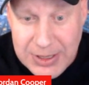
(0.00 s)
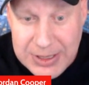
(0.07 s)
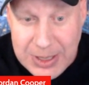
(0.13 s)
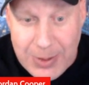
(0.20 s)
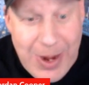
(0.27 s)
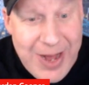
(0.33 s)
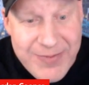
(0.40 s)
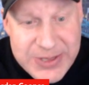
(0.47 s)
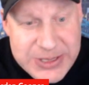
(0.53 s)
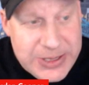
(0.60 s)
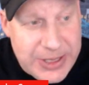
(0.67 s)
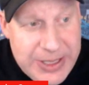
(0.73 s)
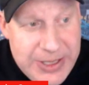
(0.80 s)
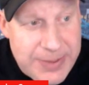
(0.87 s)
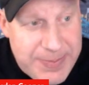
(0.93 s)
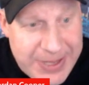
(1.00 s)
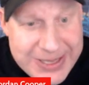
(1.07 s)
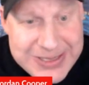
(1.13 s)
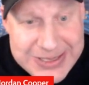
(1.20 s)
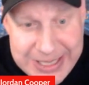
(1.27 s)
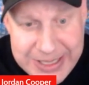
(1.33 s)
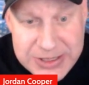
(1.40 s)
Now, obviously, in
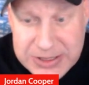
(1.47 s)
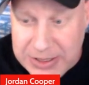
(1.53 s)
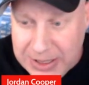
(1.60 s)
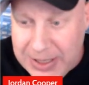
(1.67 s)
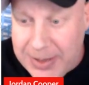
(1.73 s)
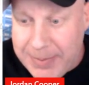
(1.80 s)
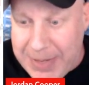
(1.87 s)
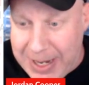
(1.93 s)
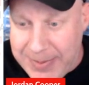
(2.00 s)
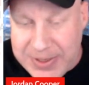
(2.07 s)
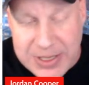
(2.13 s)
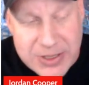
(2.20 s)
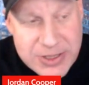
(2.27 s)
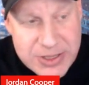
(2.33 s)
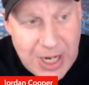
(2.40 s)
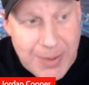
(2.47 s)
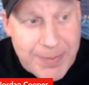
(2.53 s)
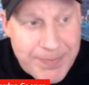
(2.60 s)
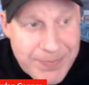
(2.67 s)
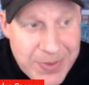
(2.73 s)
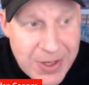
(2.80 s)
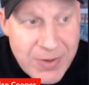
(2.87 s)
Pick6, maybe there's
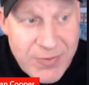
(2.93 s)
some